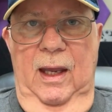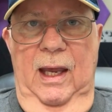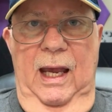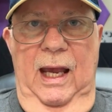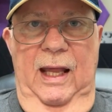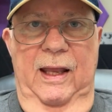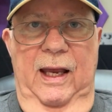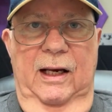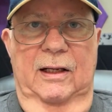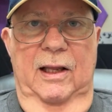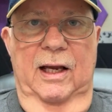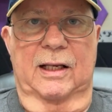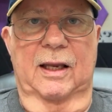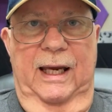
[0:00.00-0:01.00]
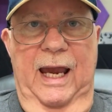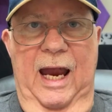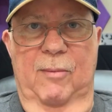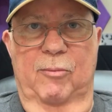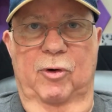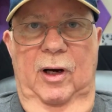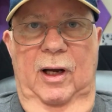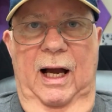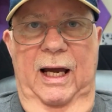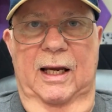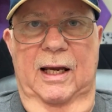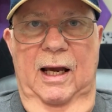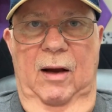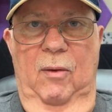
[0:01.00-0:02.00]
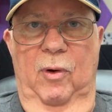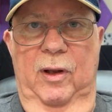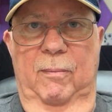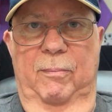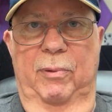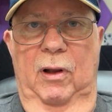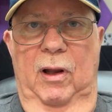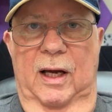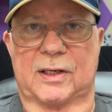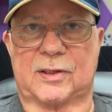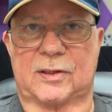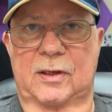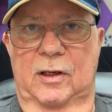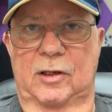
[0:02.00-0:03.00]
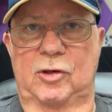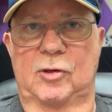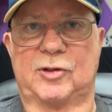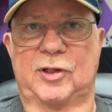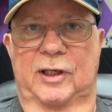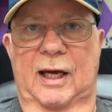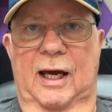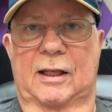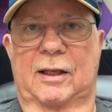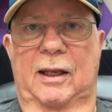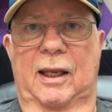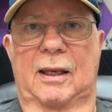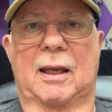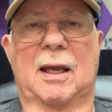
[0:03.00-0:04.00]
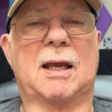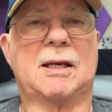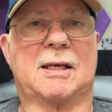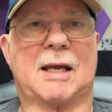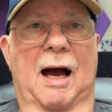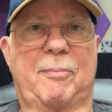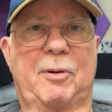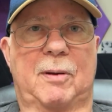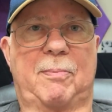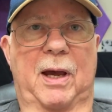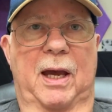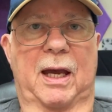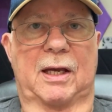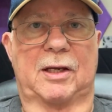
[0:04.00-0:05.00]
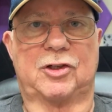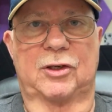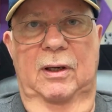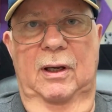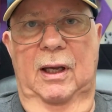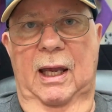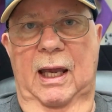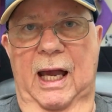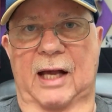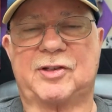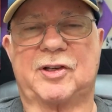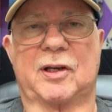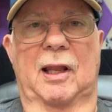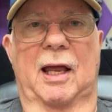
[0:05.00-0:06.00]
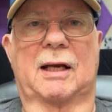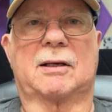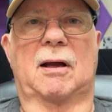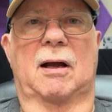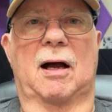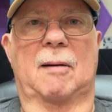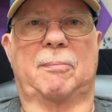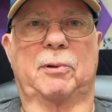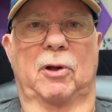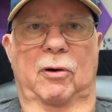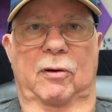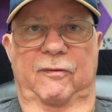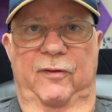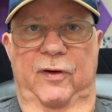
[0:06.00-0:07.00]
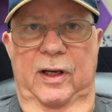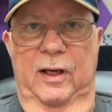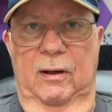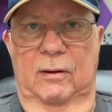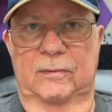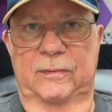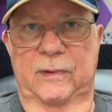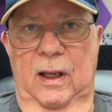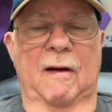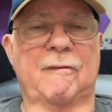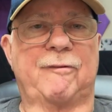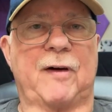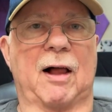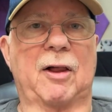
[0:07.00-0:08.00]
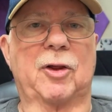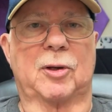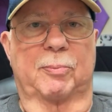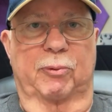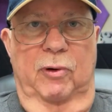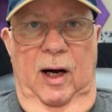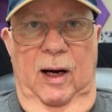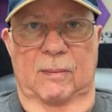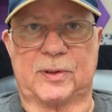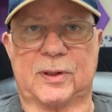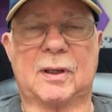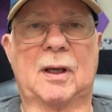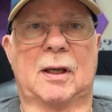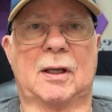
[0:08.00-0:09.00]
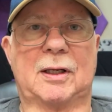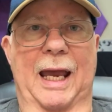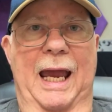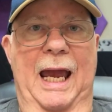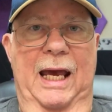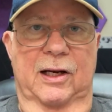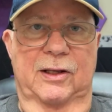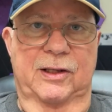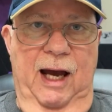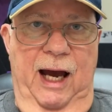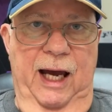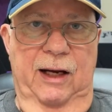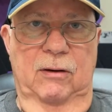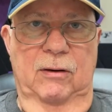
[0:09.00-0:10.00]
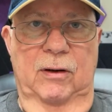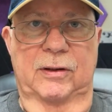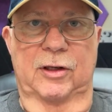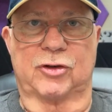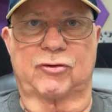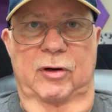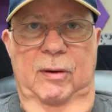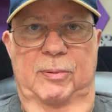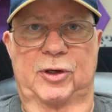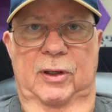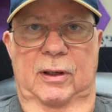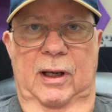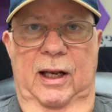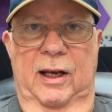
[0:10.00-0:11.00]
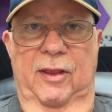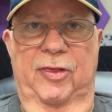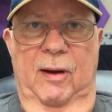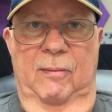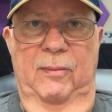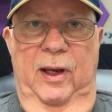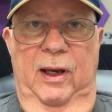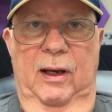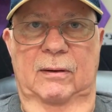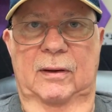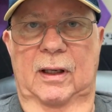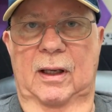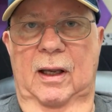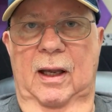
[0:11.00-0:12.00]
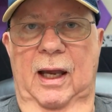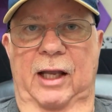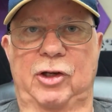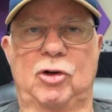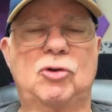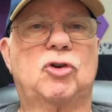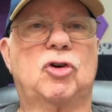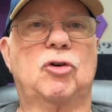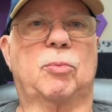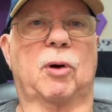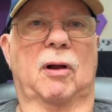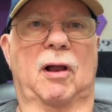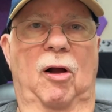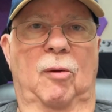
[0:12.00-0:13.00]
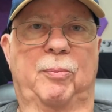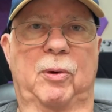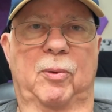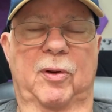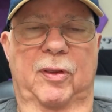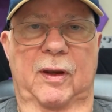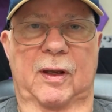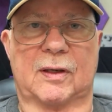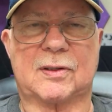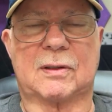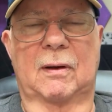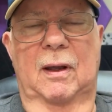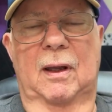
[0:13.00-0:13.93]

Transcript: and then click the camera icon with a plus, usually at the top of the page, and select Upload Video. Follow the prompts to add a title, description, and a thumbnail, and YouTube will help you with this.